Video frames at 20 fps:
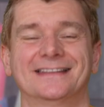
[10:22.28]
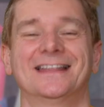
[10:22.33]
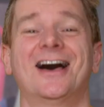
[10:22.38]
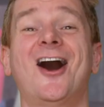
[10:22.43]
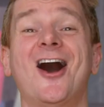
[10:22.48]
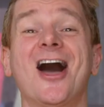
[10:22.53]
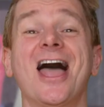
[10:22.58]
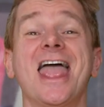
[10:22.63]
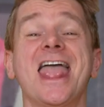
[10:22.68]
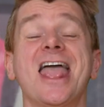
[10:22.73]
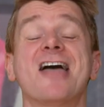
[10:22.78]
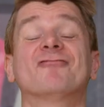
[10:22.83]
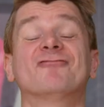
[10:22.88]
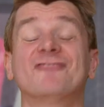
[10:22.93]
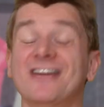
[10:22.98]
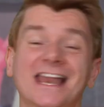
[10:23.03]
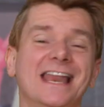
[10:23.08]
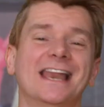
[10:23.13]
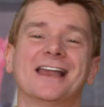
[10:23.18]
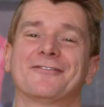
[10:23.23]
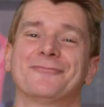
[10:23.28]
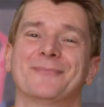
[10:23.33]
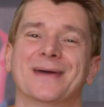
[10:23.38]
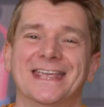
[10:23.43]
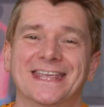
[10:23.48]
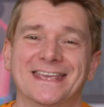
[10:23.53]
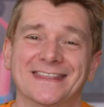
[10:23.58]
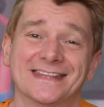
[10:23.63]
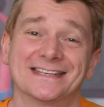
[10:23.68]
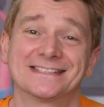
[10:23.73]
I really love
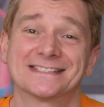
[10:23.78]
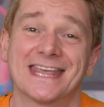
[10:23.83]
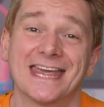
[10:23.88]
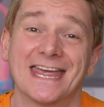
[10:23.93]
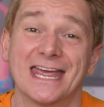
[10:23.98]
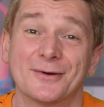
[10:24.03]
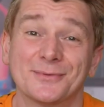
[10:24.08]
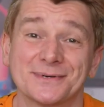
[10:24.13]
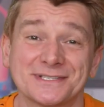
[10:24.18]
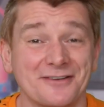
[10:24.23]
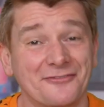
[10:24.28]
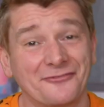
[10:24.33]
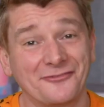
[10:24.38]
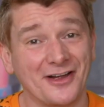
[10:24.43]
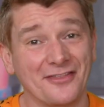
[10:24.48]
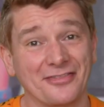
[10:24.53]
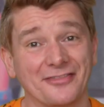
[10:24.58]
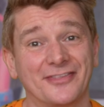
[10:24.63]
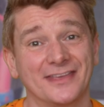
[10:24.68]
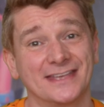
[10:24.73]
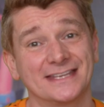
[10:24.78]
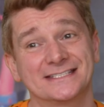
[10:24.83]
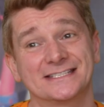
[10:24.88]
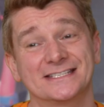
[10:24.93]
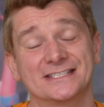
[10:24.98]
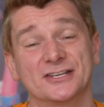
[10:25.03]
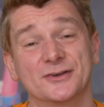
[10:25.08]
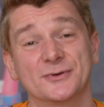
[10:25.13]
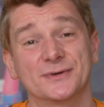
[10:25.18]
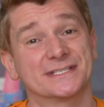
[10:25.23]
making this kit. It was a fun thing to
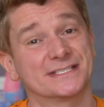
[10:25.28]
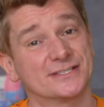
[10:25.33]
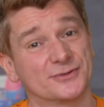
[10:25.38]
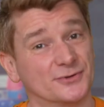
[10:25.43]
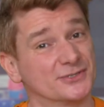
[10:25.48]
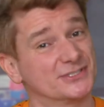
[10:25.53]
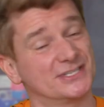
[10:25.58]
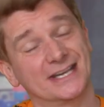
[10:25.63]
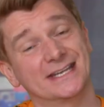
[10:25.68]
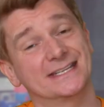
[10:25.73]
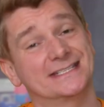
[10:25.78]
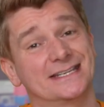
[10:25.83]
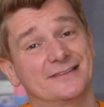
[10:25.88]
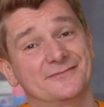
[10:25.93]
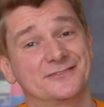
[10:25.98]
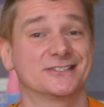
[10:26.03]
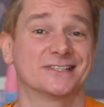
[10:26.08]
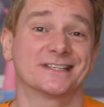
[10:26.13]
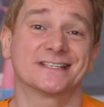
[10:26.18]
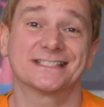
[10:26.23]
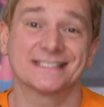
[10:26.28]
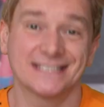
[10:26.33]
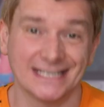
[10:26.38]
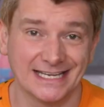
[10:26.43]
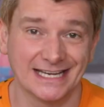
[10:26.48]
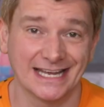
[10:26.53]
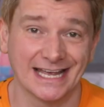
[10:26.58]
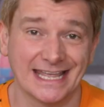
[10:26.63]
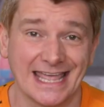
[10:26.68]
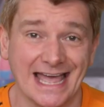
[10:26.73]
do as an alternative to just
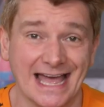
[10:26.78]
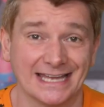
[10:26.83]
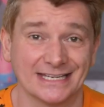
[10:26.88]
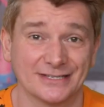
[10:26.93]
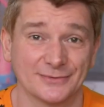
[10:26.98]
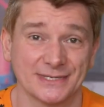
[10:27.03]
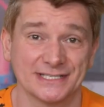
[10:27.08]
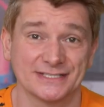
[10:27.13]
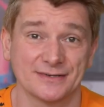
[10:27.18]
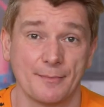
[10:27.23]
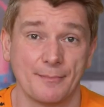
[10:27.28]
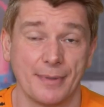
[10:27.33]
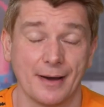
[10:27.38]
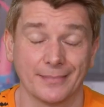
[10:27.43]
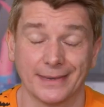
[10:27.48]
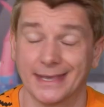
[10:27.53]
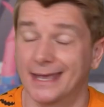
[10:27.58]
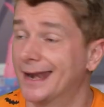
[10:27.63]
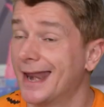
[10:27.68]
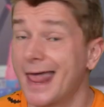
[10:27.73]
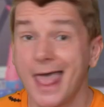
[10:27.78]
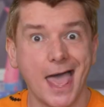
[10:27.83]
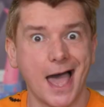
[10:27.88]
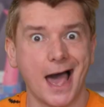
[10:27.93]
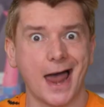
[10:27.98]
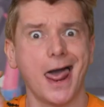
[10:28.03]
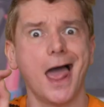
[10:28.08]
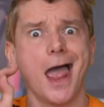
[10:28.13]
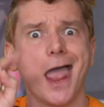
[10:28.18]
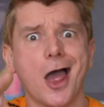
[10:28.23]
sticking a candle into a pumpkin, and
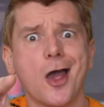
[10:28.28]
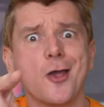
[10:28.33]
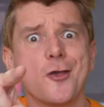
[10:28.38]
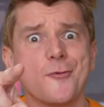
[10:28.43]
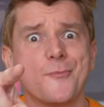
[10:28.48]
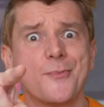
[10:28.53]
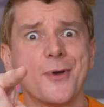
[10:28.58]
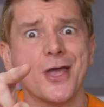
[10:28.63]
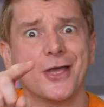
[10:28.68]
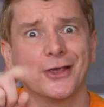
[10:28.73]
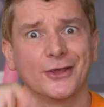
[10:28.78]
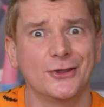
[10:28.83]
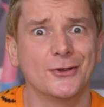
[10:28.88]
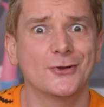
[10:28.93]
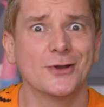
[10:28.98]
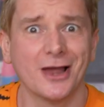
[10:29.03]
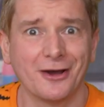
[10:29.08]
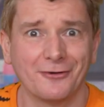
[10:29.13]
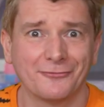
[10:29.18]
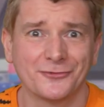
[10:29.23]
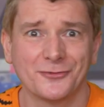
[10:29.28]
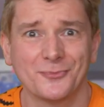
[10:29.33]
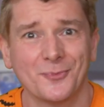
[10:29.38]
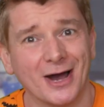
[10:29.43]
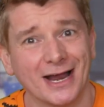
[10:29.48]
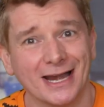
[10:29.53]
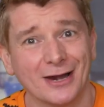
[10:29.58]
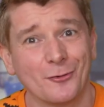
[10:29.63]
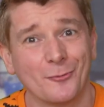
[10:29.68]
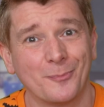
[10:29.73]
I hope you loved my
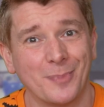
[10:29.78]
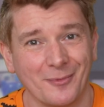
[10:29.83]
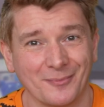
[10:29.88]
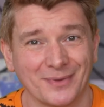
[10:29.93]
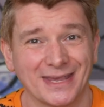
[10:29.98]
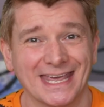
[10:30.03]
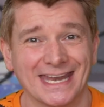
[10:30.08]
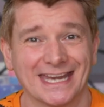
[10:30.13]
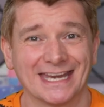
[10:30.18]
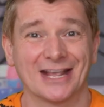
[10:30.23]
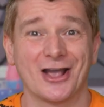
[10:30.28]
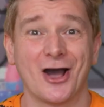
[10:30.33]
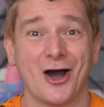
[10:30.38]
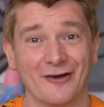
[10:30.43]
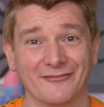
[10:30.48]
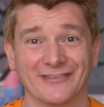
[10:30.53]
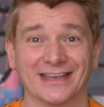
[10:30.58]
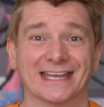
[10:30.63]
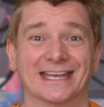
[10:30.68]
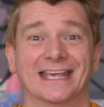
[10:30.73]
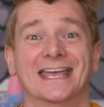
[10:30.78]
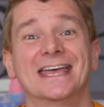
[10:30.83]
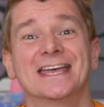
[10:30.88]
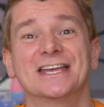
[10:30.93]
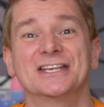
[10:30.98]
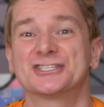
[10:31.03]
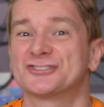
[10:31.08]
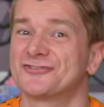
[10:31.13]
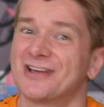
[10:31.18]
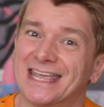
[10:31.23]
little pumpkin carving
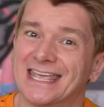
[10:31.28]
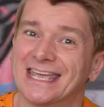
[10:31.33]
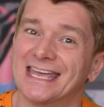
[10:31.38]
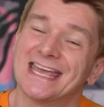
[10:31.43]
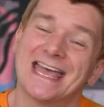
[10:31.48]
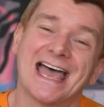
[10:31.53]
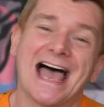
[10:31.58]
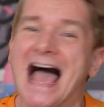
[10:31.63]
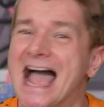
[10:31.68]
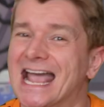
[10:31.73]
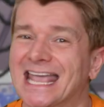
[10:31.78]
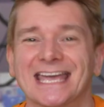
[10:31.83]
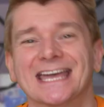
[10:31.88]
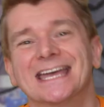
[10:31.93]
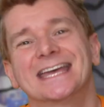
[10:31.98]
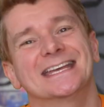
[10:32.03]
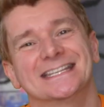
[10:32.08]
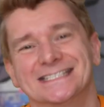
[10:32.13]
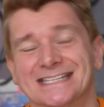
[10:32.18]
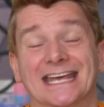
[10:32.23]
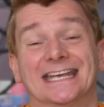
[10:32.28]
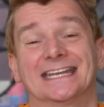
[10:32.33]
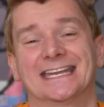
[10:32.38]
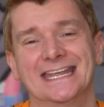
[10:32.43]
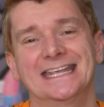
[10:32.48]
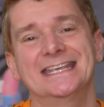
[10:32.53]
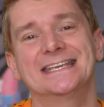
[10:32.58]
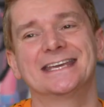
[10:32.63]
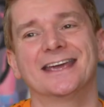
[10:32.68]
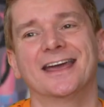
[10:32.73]
trick, hack,
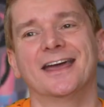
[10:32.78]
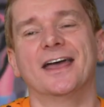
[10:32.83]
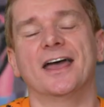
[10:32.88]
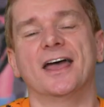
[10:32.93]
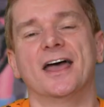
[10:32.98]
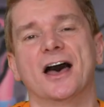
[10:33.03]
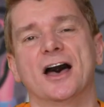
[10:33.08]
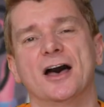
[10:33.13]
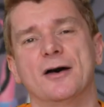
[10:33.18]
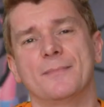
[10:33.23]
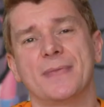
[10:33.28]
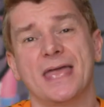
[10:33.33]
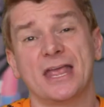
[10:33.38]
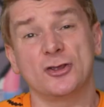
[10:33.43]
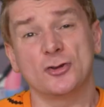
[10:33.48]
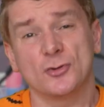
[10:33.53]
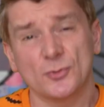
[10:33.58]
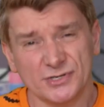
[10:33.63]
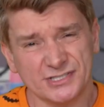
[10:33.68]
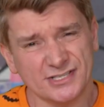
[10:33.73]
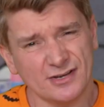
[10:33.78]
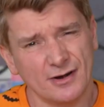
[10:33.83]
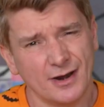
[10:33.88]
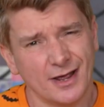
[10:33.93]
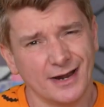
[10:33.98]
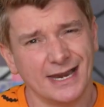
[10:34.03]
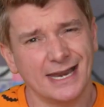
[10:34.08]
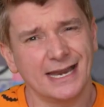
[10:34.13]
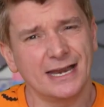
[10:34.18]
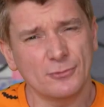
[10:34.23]
technique. Um, you also
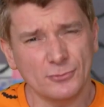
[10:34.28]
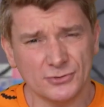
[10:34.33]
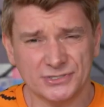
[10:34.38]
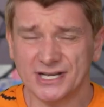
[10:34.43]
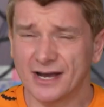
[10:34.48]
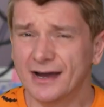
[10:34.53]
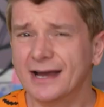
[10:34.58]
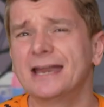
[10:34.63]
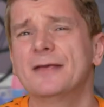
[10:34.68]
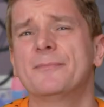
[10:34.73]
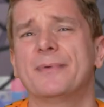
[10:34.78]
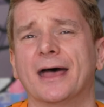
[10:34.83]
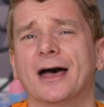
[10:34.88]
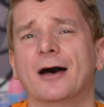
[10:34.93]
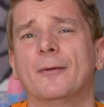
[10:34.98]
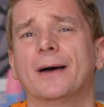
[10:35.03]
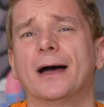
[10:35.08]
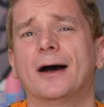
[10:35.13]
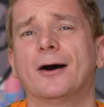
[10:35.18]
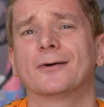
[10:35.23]
learn a little tiny bit about